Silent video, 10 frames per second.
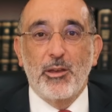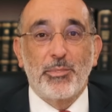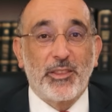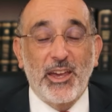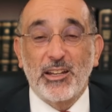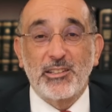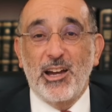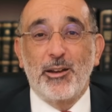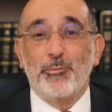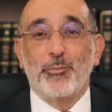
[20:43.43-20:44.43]
But that
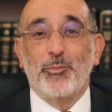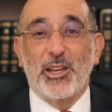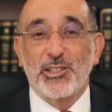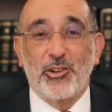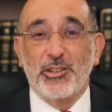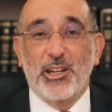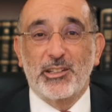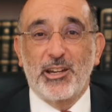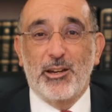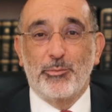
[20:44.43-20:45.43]
time has not
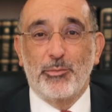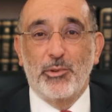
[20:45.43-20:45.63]
yet come.